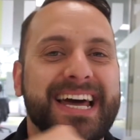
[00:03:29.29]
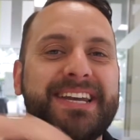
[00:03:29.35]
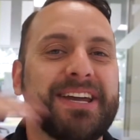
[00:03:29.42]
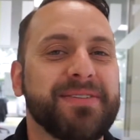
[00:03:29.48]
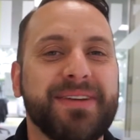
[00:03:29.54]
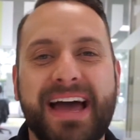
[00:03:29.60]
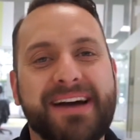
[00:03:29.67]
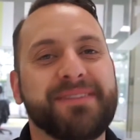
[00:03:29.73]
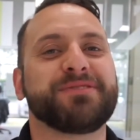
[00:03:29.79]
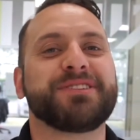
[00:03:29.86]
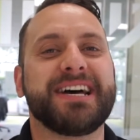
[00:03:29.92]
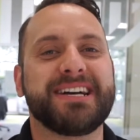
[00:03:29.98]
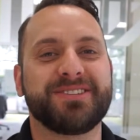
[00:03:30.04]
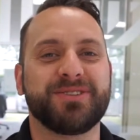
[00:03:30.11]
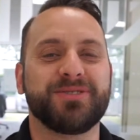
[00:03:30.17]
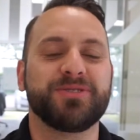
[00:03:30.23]
I don't have
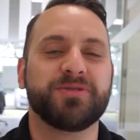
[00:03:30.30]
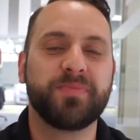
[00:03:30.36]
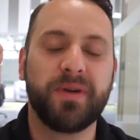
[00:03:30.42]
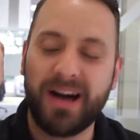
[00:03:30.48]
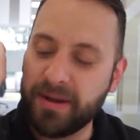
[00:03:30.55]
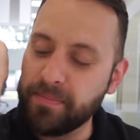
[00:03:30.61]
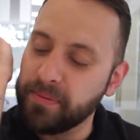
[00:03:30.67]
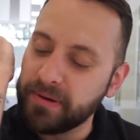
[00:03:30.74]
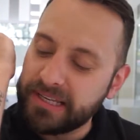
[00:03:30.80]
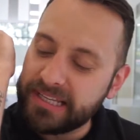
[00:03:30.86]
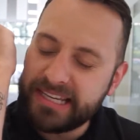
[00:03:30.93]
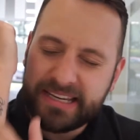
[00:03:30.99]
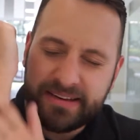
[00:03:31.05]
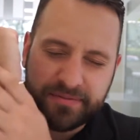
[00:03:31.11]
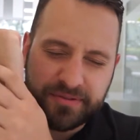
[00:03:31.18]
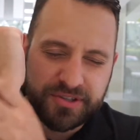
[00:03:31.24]
tattoos, but I
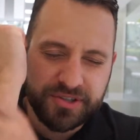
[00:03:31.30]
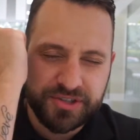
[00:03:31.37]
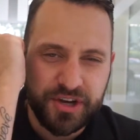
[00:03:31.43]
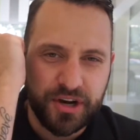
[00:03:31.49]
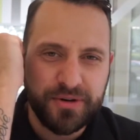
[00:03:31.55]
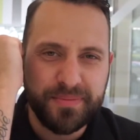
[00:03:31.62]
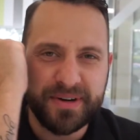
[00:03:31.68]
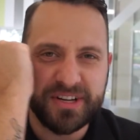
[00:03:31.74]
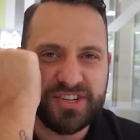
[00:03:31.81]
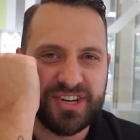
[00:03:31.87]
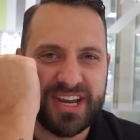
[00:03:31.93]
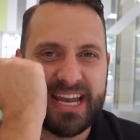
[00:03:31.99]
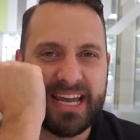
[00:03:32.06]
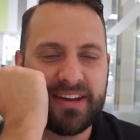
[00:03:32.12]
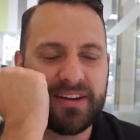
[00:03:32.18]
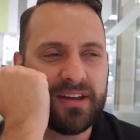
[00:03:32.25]
believed so much
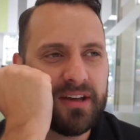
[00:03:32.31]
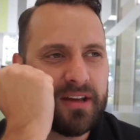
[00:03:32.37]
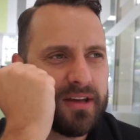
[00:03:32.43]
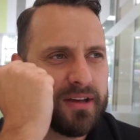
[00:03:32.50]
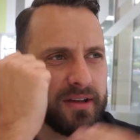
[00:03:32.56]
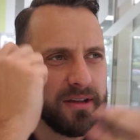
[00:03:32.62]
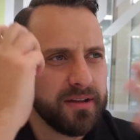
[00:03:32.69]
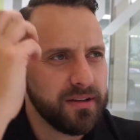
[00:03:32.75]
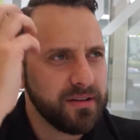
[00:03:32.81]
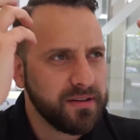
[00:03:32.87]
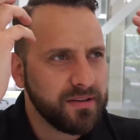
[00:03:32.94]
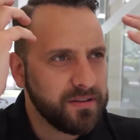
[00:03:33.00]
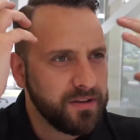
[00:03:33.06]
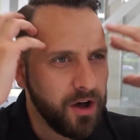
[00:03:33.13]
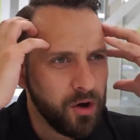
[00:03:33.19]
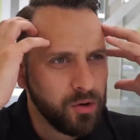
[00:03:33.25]
in
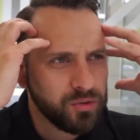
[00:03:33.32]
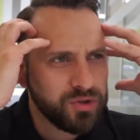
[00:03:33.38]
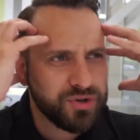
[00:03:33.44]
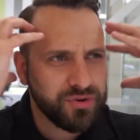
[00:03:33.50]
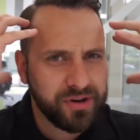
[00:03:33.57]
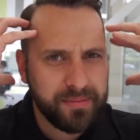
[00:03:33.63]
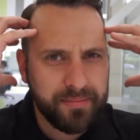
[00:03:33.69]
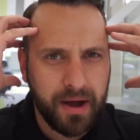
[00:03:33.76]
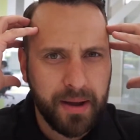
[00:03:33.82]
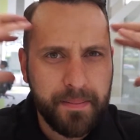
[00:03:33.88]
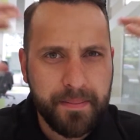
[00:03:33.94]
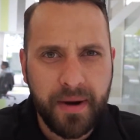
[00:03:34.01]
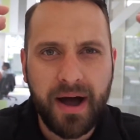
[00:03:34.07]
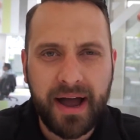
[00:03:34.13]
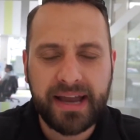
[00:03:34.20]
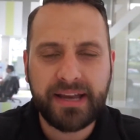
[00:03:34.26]
altering my
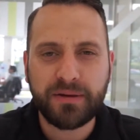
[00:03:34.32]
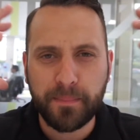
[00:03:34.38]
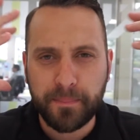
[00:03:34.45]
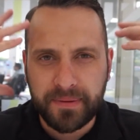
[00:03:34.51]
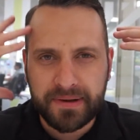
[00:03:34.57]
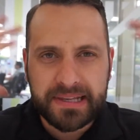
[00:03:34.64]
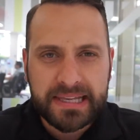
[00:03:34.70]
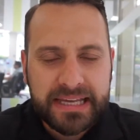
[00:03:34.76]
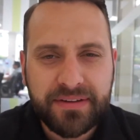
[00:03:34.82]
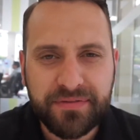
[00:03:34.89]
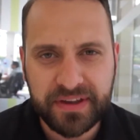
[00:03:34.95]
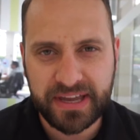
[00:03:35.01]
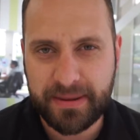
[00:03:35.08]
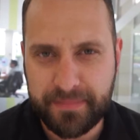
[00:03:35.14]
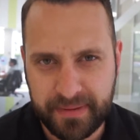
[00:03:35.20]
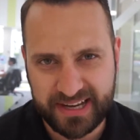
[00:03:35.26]
mind,
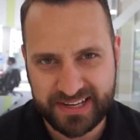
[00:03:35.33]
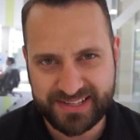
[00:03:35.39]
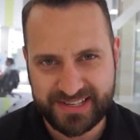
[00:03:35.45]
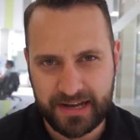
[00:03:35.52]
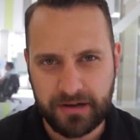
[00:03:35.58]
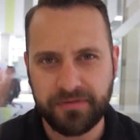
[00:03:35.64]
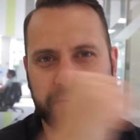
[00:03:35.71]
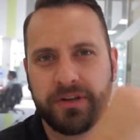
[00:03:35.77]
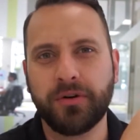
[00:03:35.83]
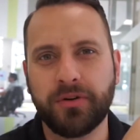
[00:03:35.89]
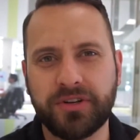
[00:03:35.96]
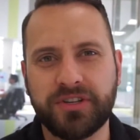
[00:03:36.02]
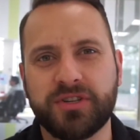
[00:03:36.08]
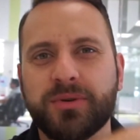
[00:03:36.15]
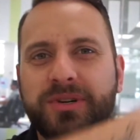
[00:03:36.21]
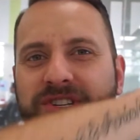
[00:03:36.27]
believing in myself in
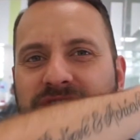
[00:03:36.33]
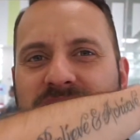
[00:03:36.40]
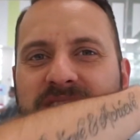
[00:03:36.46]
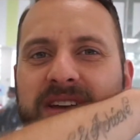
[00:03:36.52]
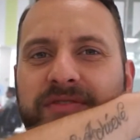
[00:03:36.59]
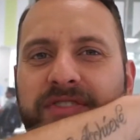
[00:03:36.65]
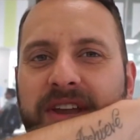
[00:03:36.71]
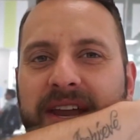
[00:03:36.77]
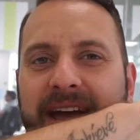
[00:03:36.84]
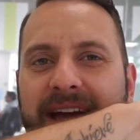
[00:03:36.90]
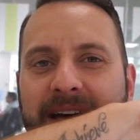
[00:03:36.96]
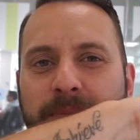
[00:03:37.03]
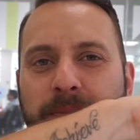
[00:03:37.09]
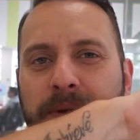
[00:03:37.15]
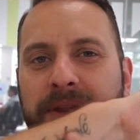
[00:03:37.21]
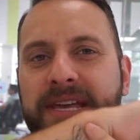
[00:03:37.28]
order to achieve, that I
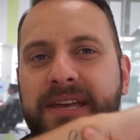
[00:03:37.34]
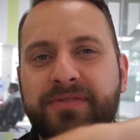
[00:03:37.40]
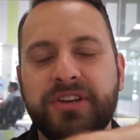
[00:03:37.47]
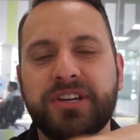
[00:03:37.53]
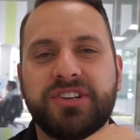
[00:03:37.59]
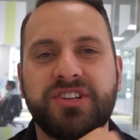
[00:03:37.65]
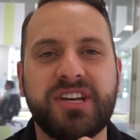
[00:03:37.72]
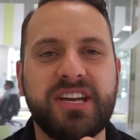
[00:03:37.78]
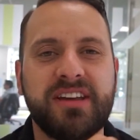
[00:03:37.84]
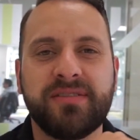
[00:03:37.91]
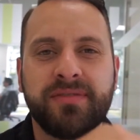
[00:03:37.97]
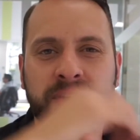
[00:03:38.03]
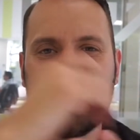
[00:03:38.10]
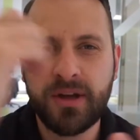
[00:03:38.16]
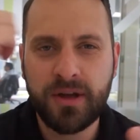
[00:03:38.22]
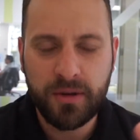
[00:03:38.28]
had believe and
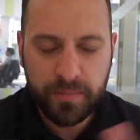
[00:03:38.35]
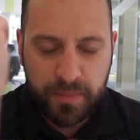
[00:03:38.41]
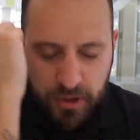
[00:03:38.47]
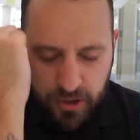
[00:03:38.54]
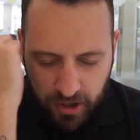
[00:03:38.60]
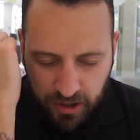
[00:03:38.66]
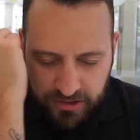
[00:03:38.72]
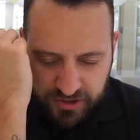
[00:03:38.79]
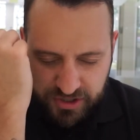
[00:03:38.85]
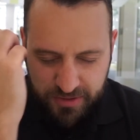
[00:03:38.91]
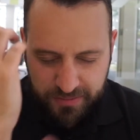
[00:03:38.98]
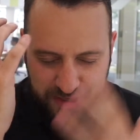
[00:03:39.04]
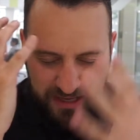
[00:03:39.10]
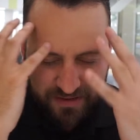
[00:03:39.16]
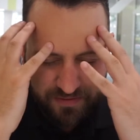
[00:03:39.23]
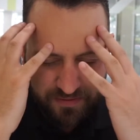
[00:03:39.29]
achieve put onto
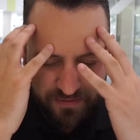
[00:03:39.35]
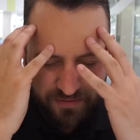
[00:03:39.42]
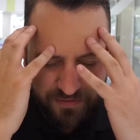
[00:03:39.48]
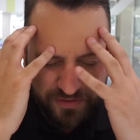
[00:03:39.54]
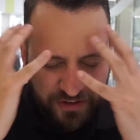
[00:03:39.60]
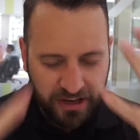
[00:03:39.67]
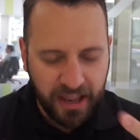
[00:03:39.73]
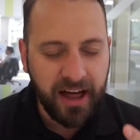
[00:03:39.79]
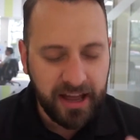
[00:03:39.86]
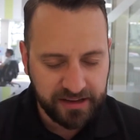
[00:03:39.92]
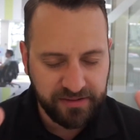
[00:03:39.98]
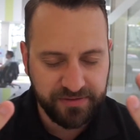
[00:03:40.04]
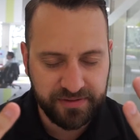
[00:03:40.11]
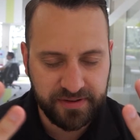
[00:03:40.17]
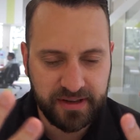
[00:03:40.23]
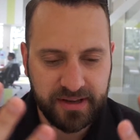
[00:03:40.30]
me for
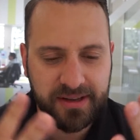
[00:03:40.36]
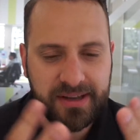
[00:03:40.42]
life.